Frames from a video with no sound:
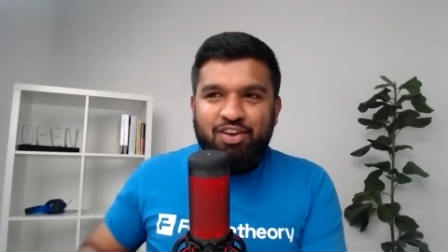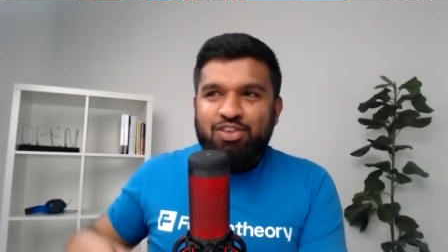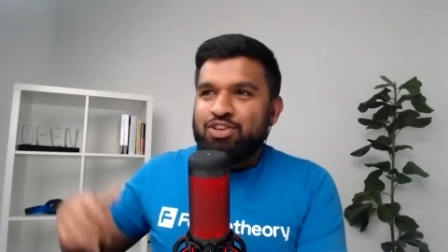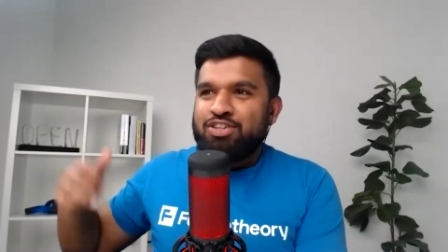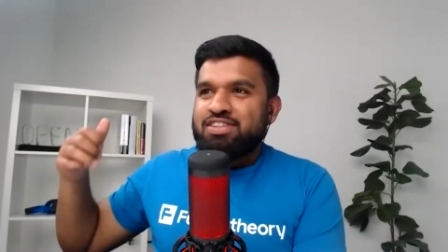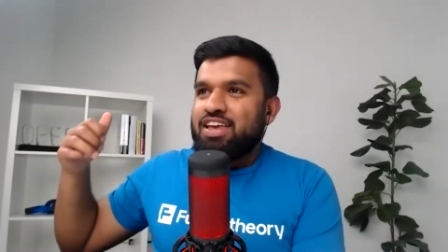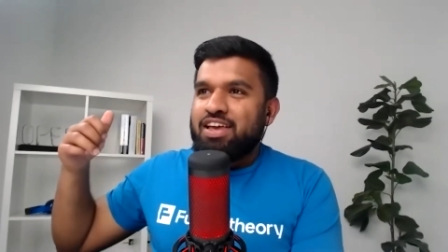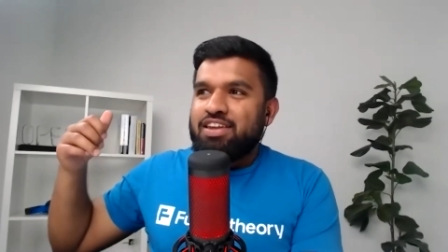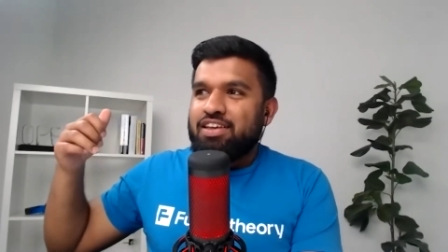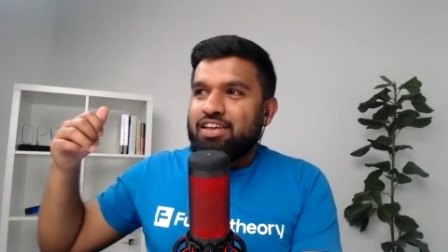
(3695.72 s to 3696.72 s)
you just
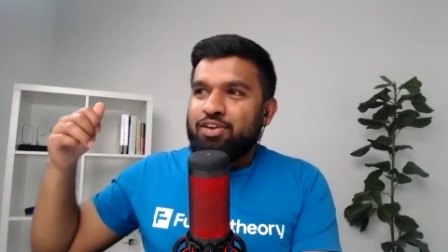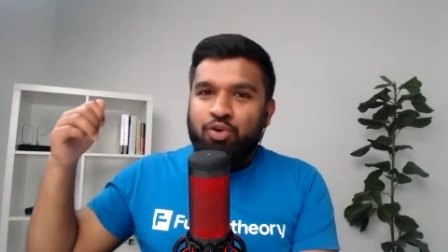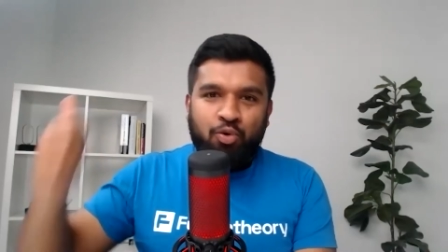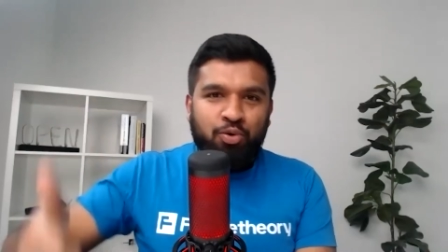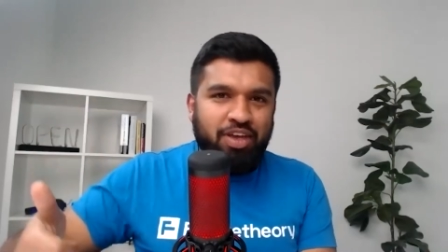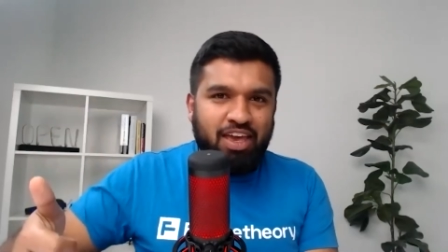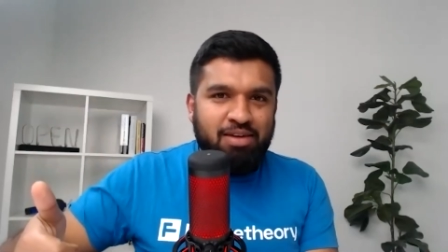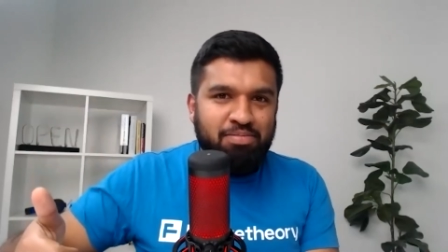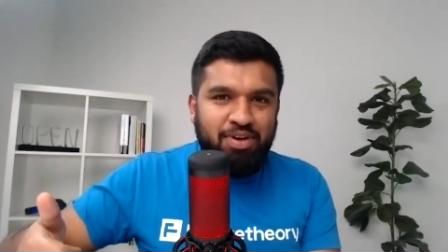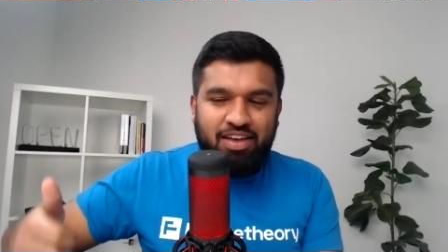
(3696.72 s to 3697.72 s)
need Google
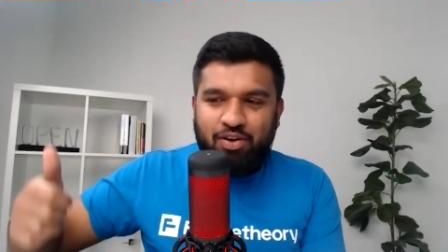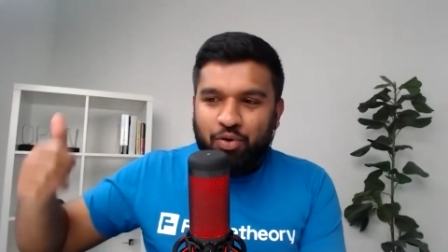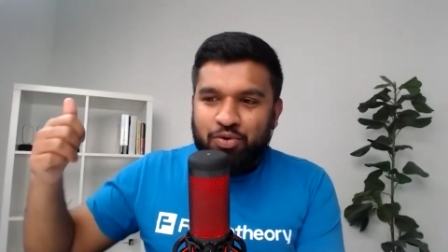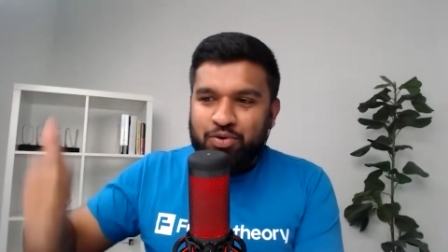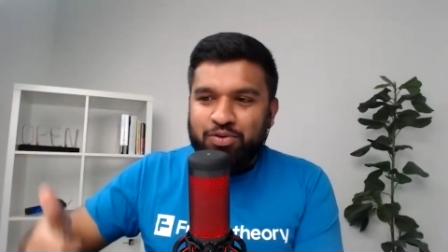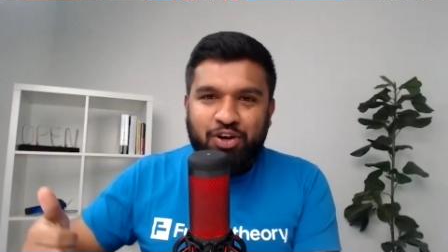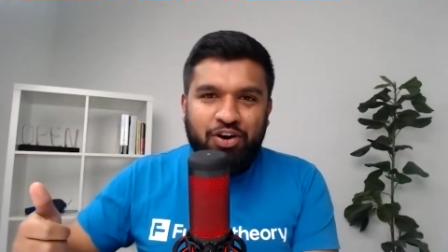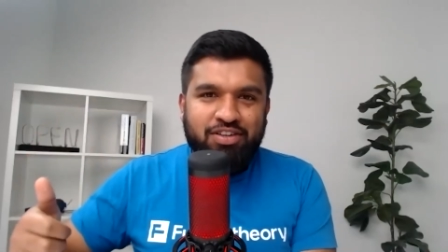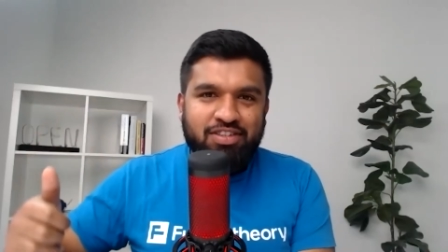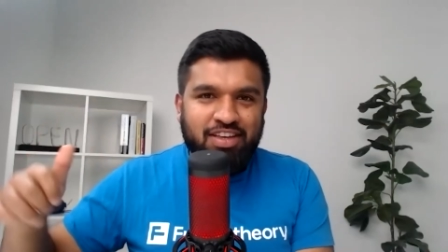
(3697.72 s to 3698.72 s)
Keep or Google
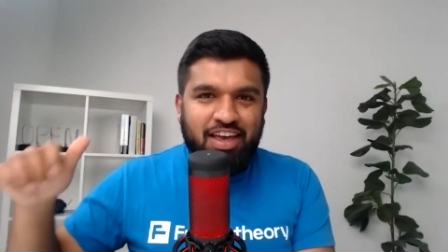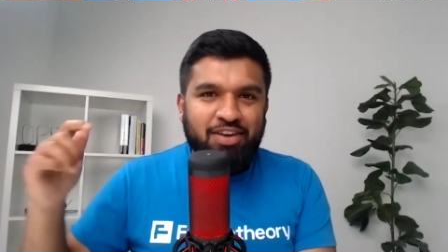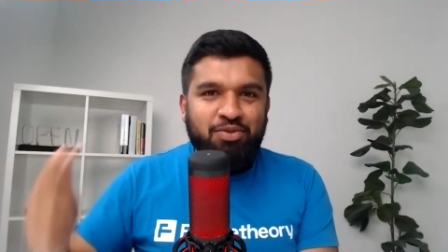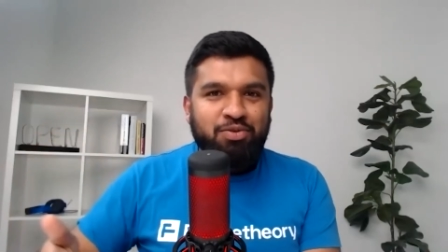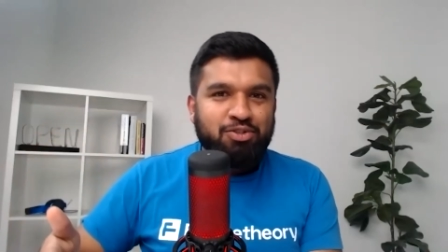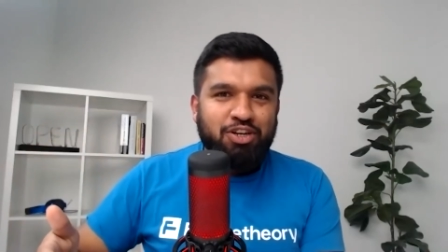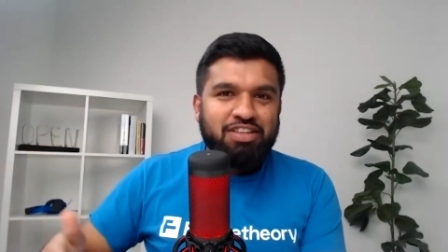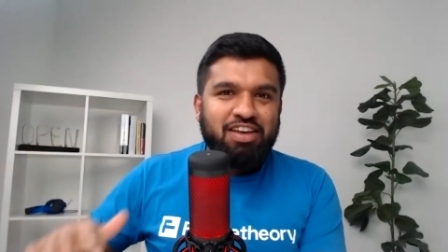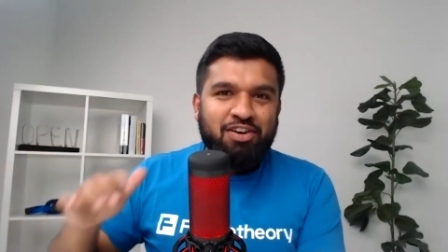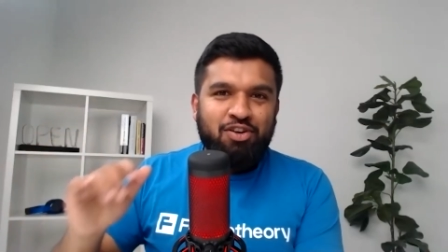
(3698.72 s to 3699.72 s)
Docs and Google Sheets.
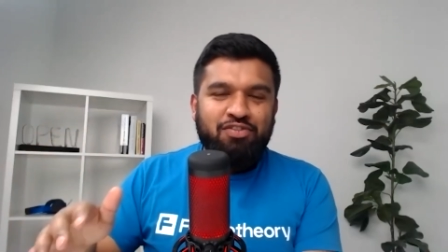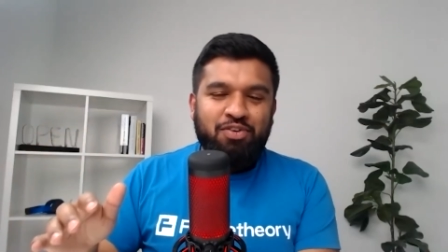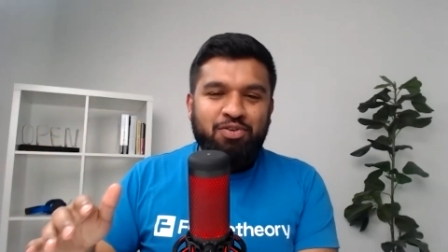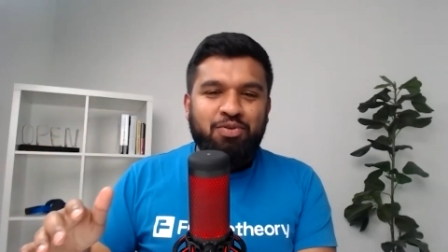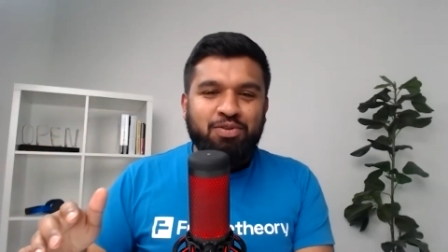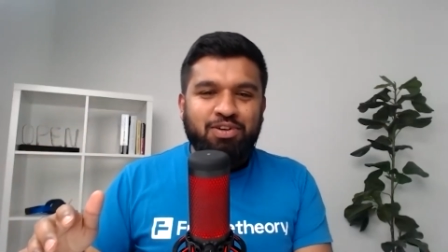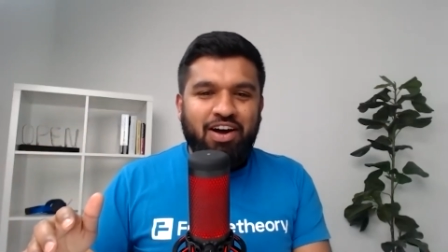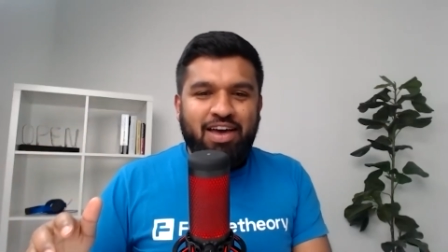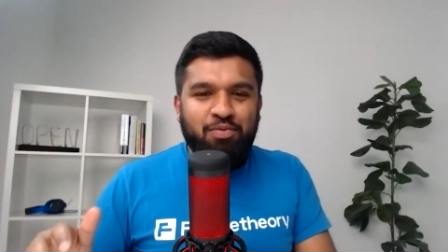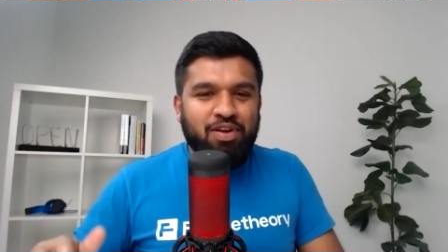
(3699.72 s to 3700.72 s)
I don't know if you're a Google
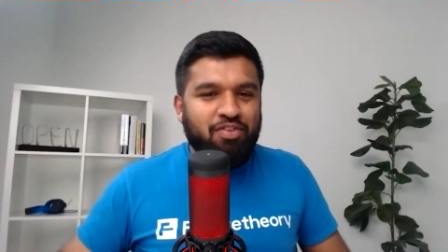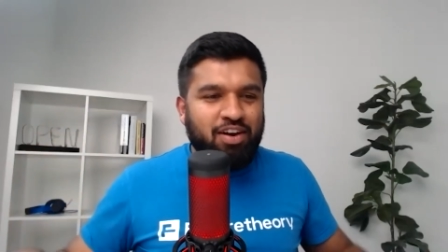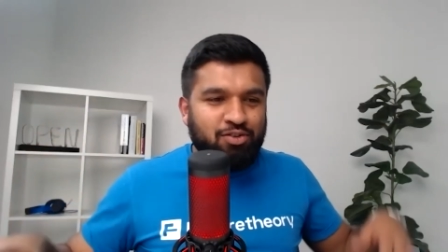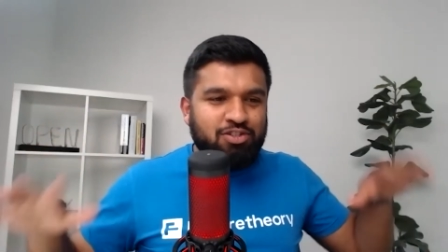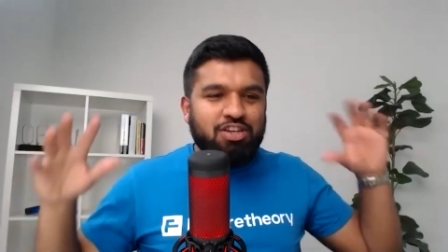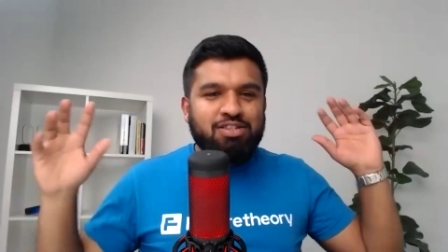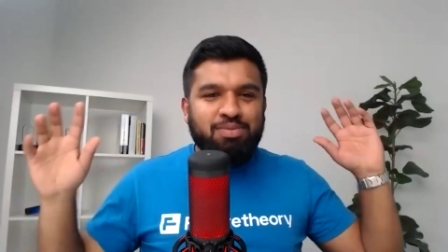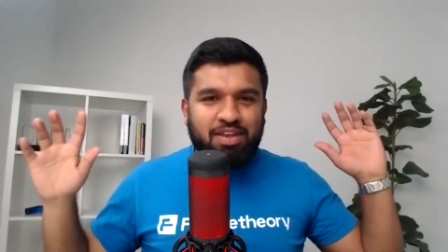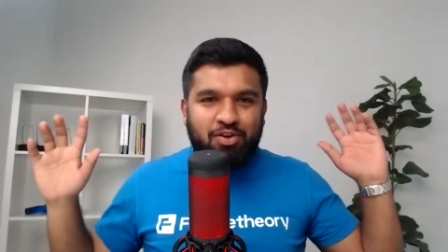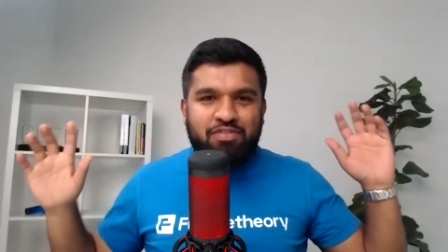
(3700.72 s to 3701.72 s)
guy. We run on G
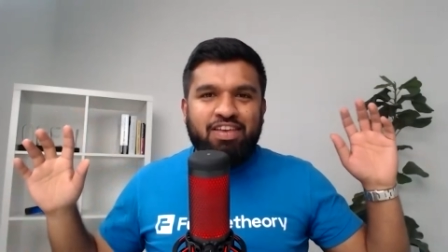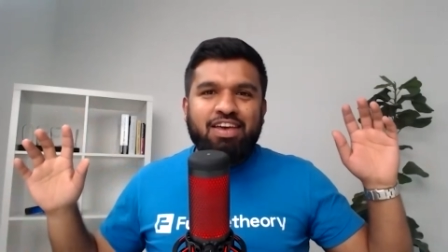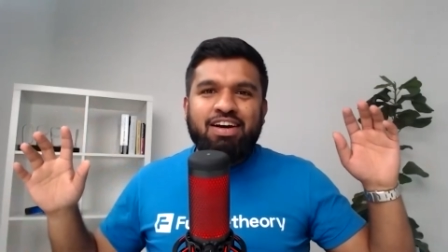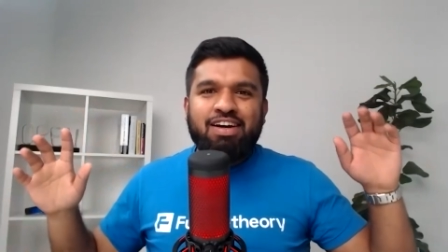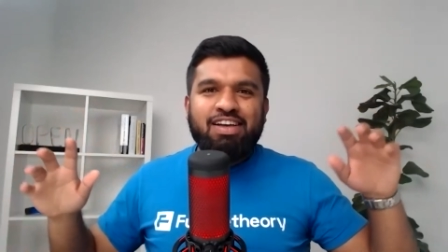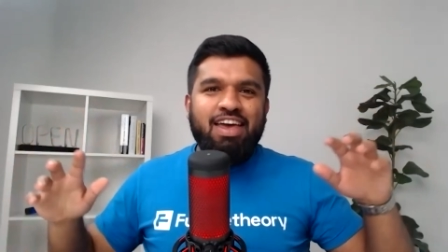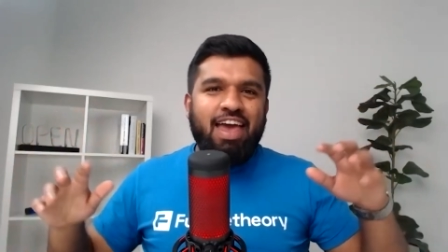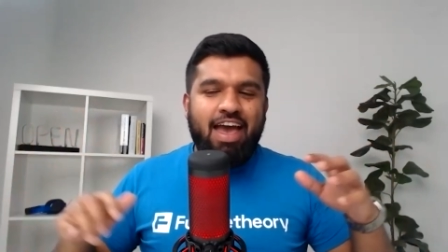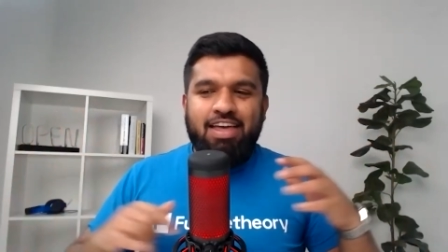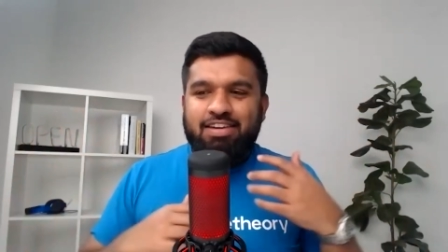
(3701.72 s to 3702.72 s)
Suite over here,
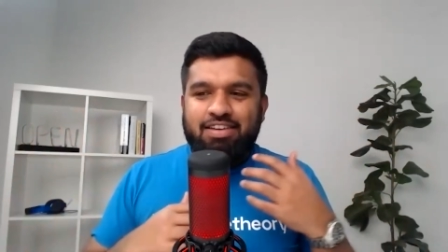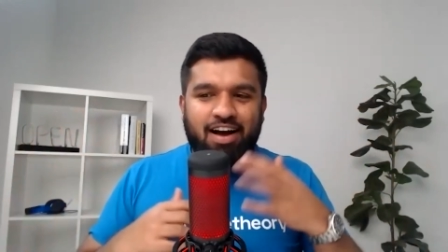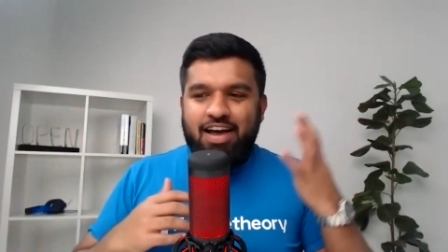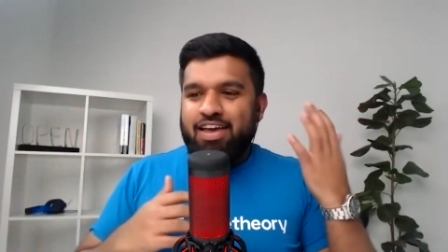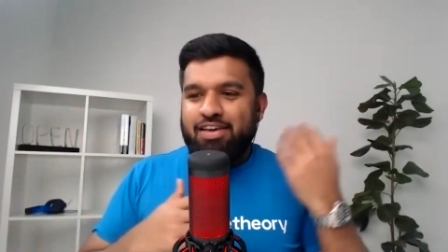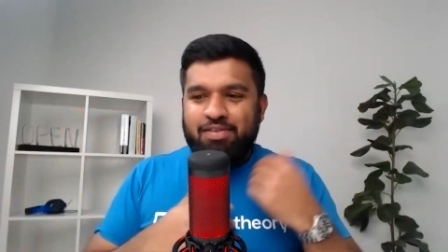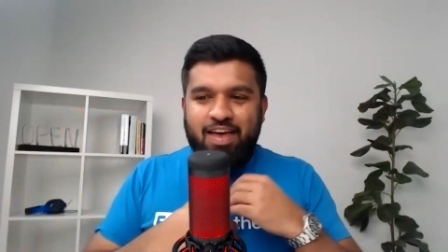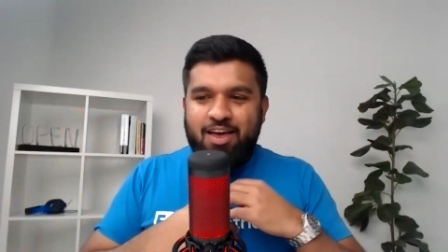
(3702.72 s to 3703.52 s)
and I